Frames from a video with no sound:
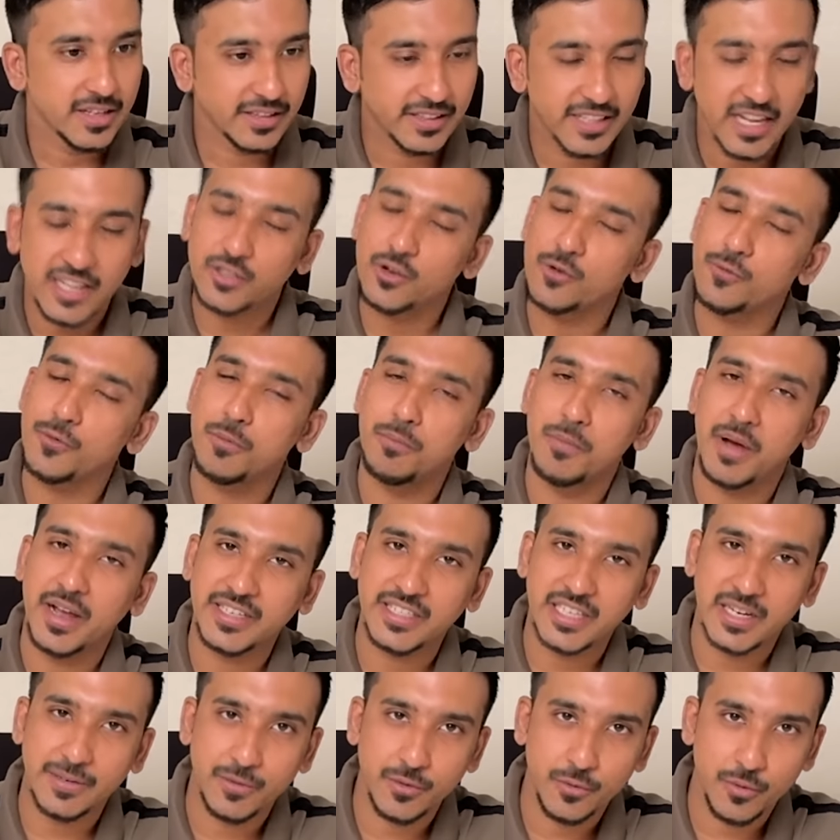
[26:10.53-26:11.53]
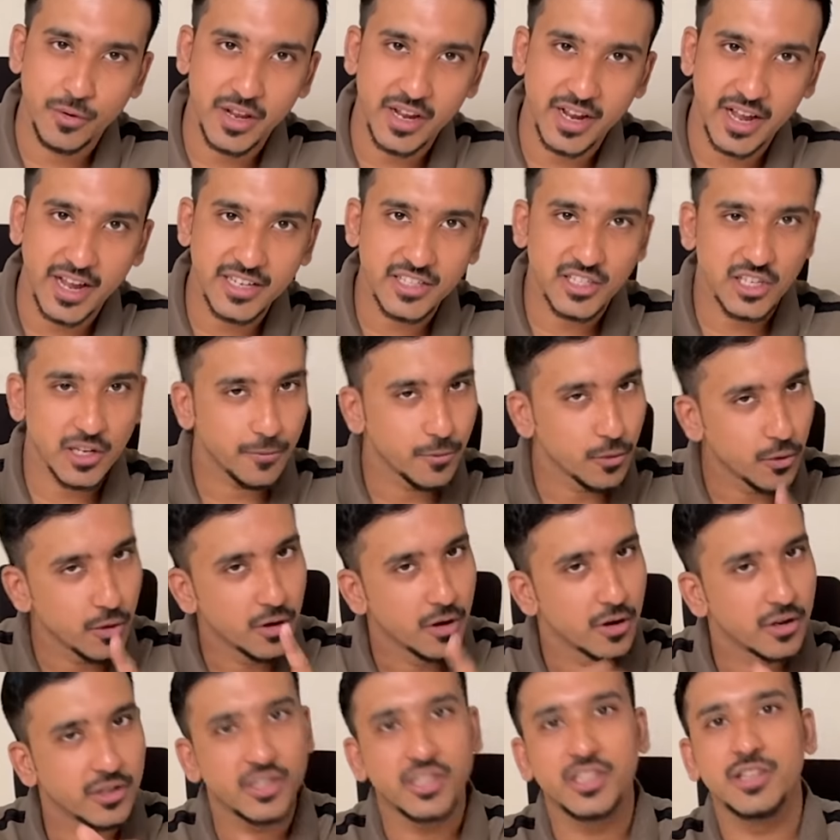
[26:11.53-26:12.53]
That's all from my side for today guys. If you
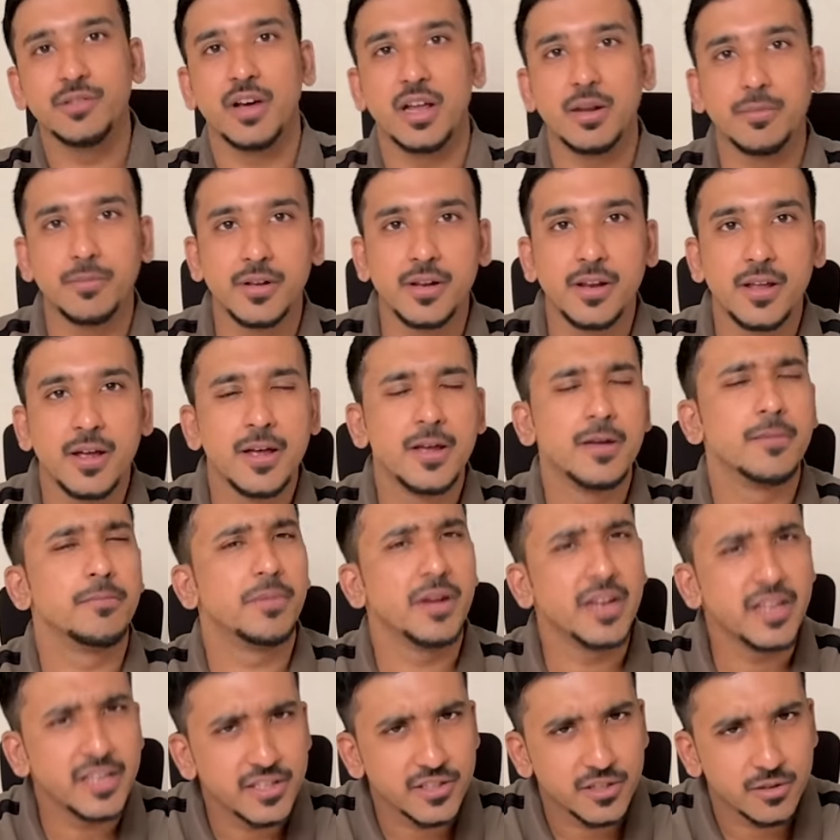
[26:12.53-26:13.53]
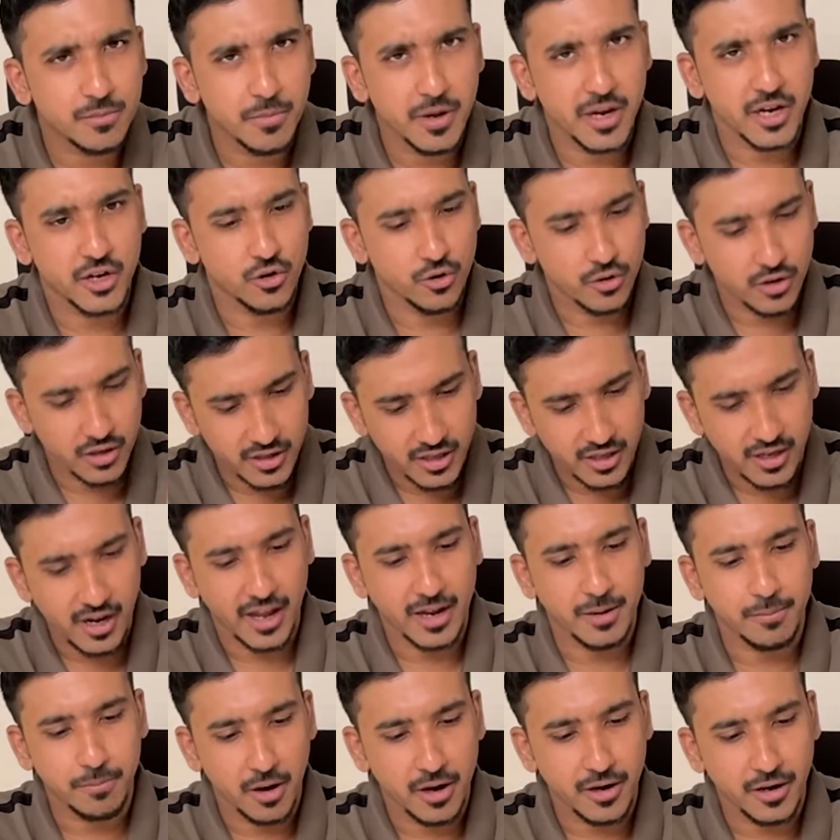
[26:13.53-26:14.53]
learned something valuable, please make sure to the
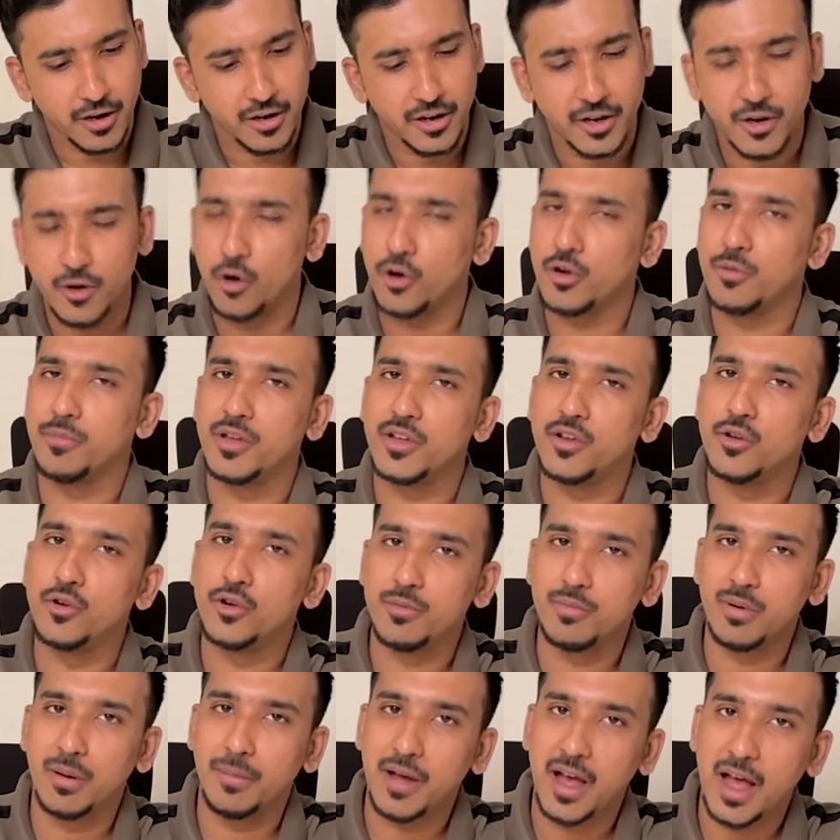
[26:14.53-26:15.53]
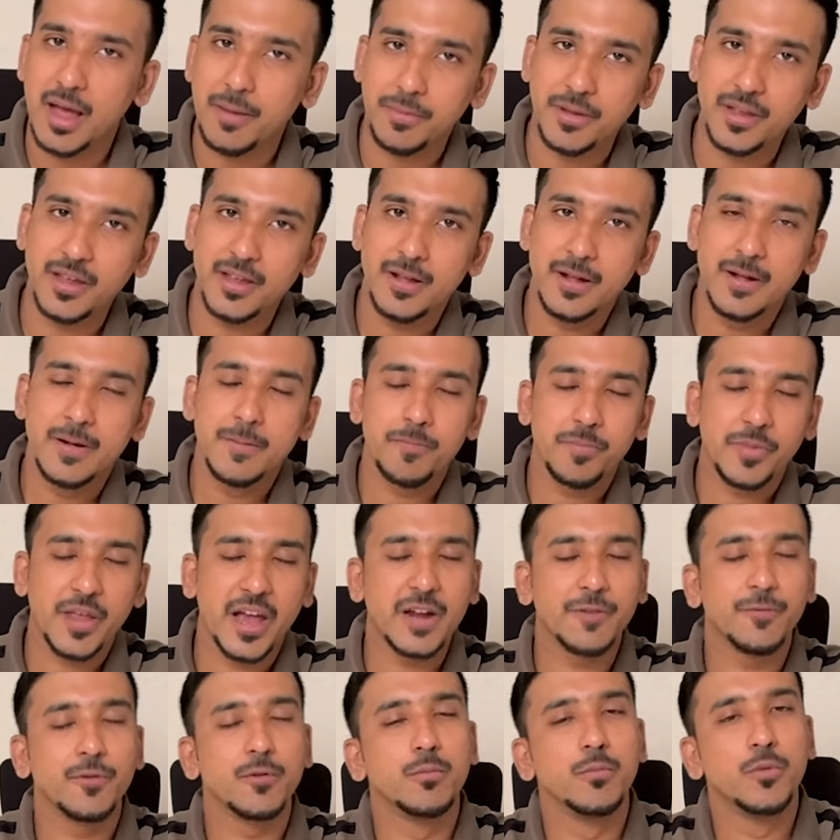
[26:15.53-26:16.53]
like button in order to make YouTube ever happy.
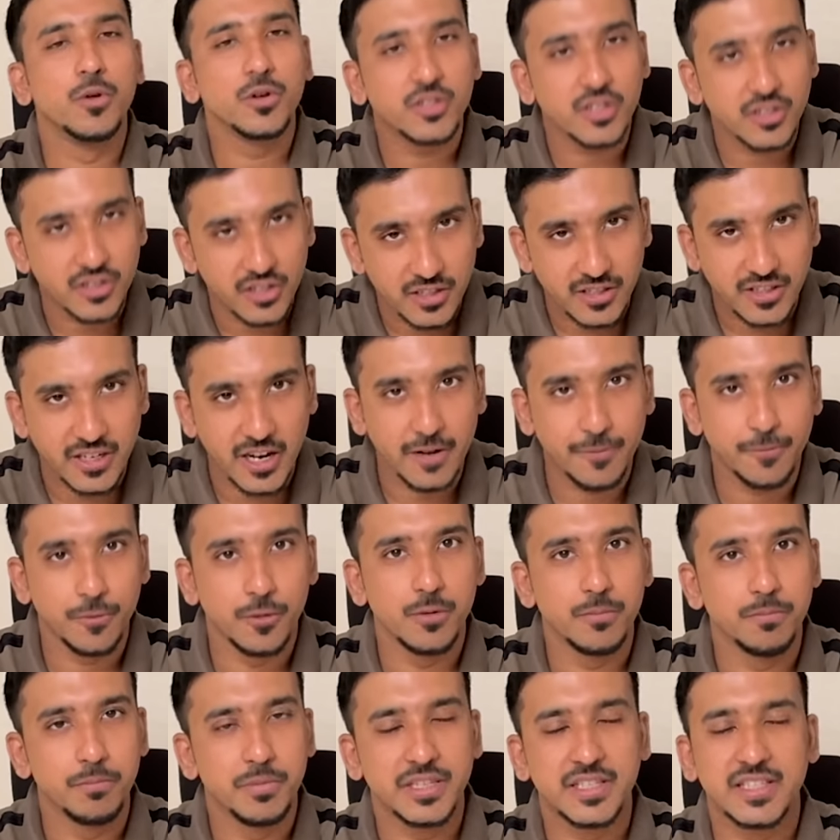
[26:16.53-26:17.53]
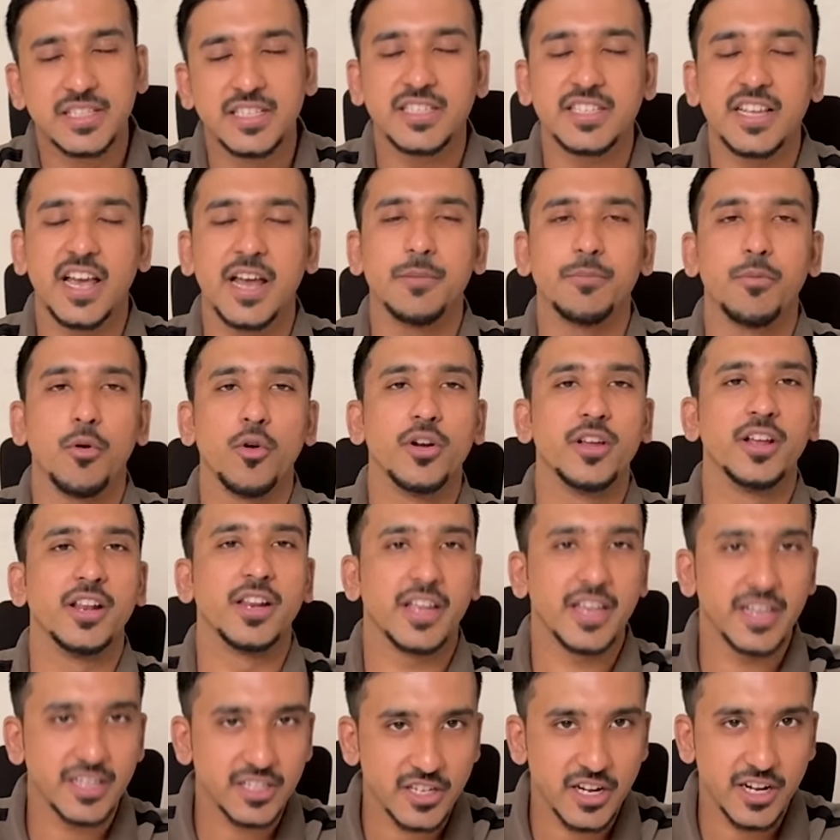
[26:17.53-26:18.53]
And for more such insightful business and
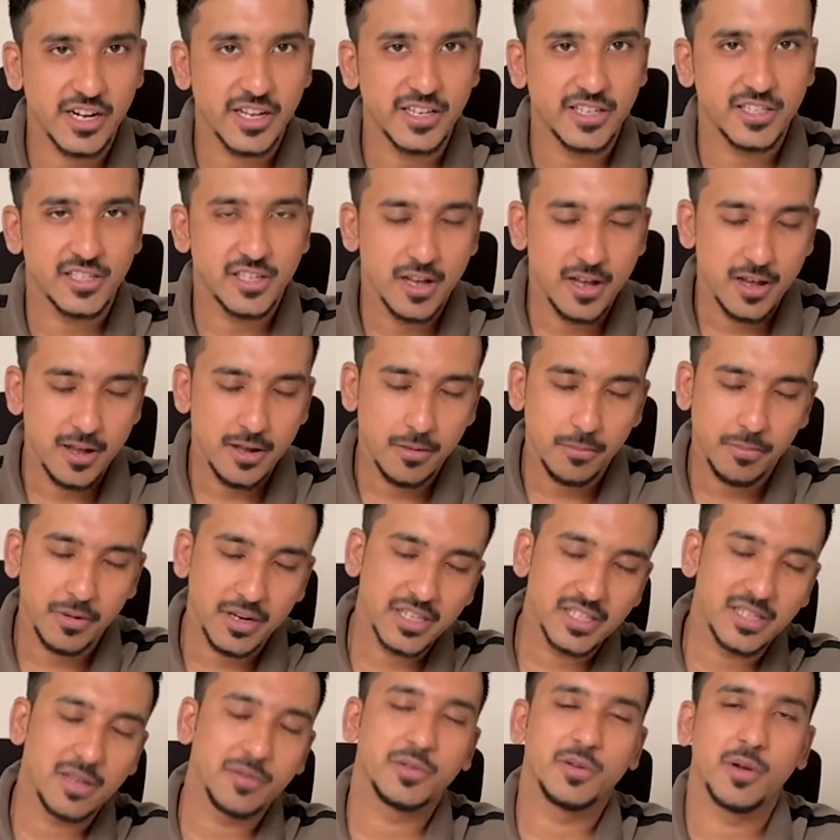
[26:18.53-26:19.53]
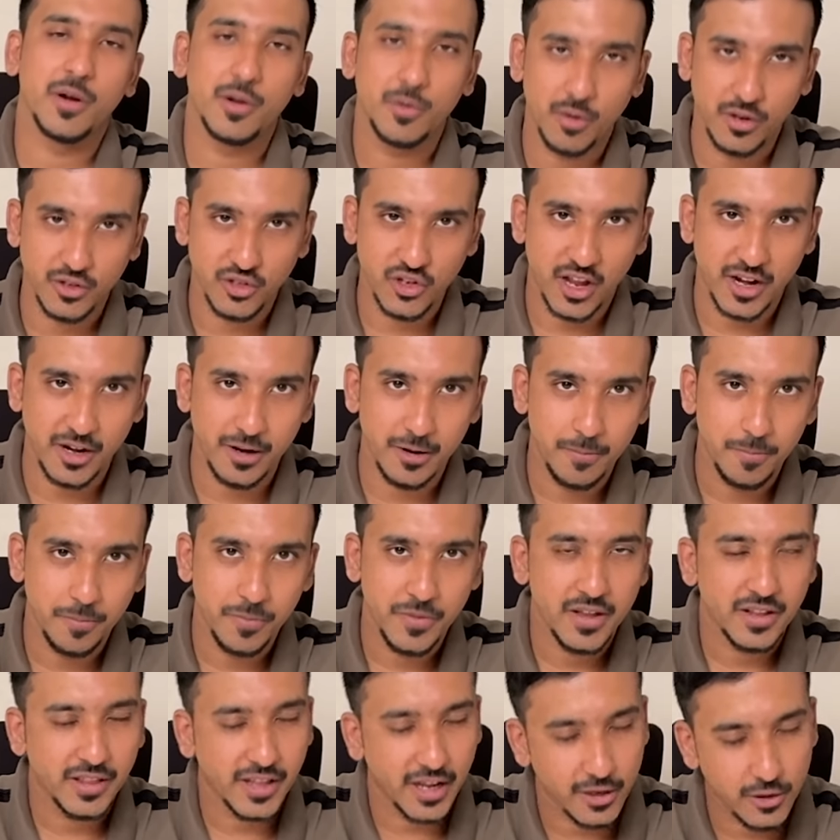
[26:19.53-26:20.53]
political case studies, please subscribe to our channel.
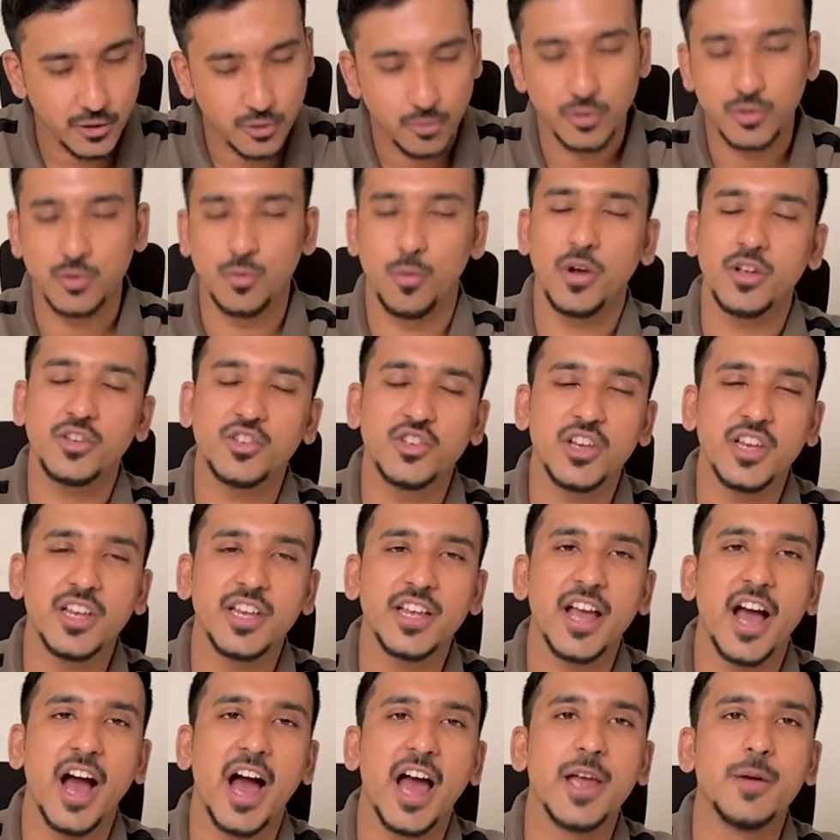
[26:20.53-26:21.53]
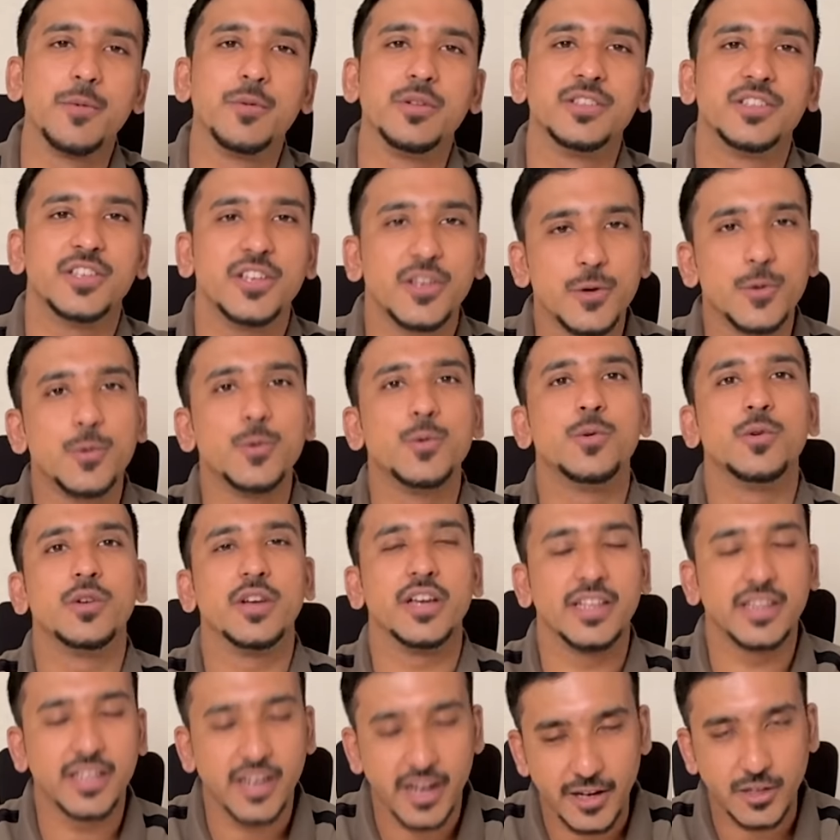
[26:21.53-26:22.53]
Thank you so much for watching. I will see you
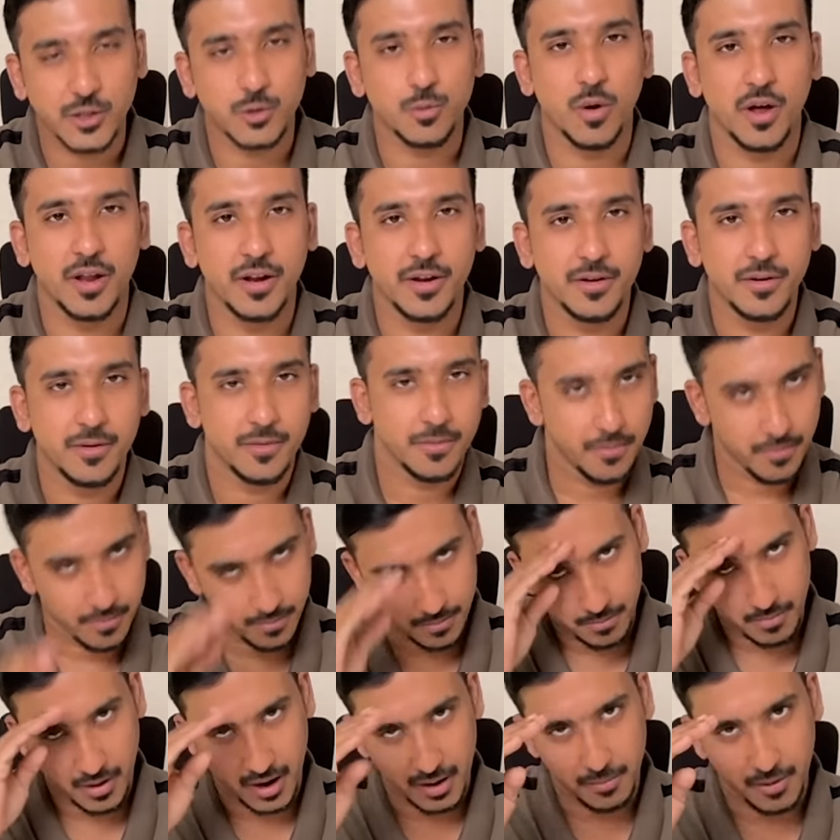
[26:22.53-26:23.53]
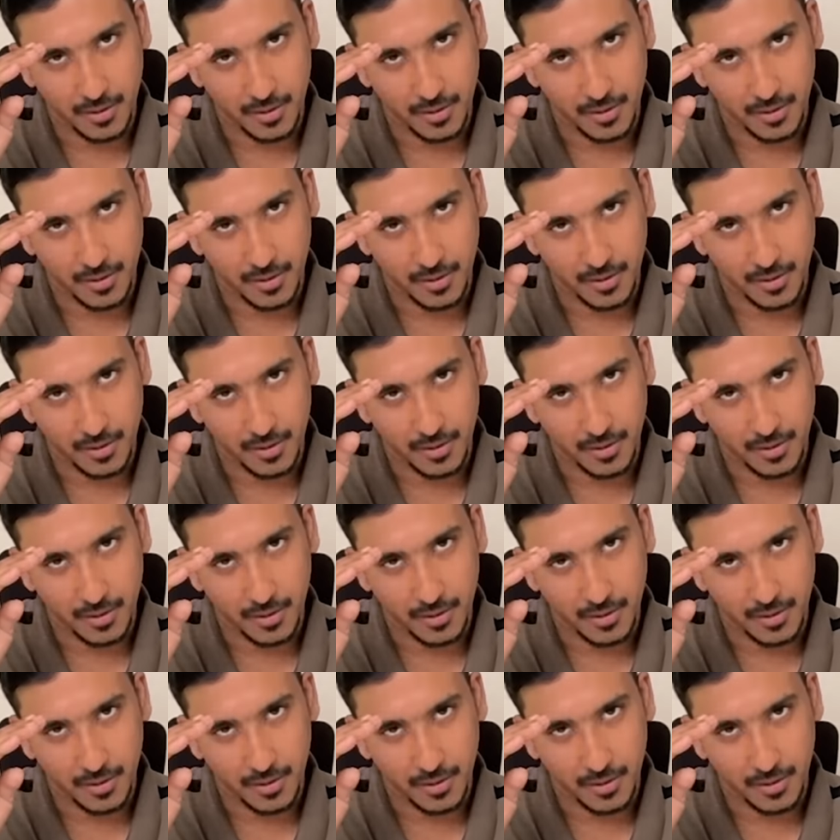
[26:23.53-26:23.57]
in the next one. Bye